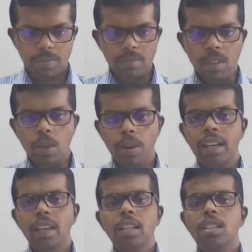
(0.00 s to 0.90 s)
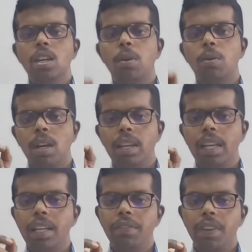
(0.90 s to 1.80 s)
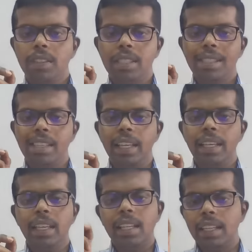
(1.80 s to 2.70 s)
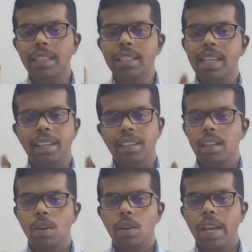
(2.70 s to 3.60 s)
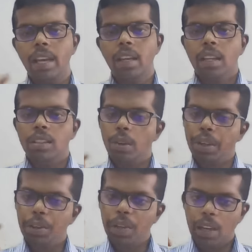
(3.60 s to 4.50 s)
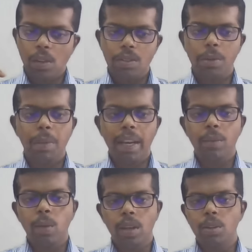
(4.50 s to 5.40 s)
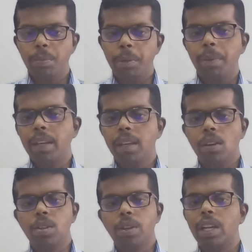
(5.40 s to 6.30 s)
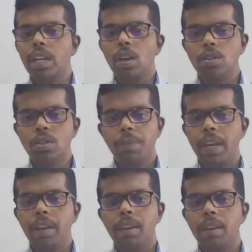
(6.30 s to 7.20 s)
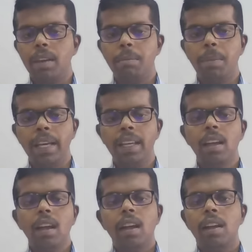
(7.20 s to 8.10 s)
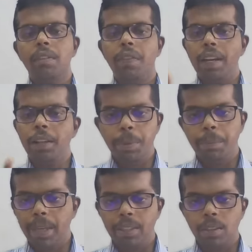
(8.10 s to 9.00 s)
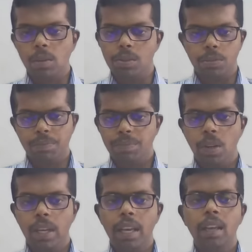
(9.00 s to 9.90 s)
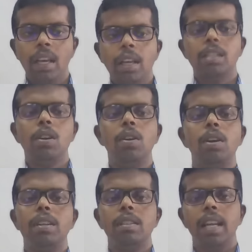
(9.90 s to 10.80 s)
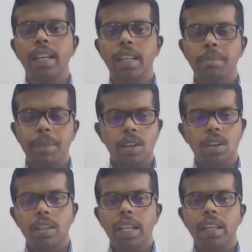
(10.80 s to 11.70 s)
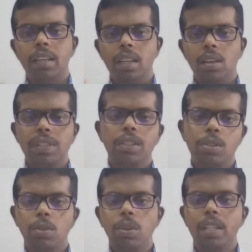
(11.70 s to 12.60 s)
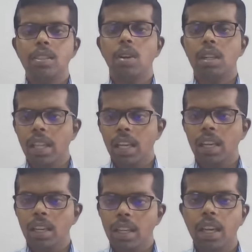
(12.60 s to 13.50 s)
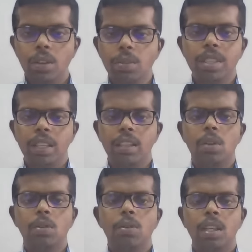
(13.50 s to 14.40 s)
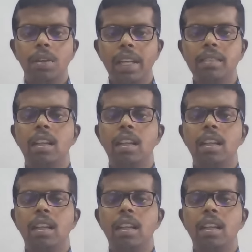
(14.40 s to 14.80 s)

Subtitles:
Okay, so the only difference is ink and design. Okay, so you can also buy 1 rupee pen also, you can also buy 5 rupee pen also. Okay, so like a majority of the students, what they are using nowadays,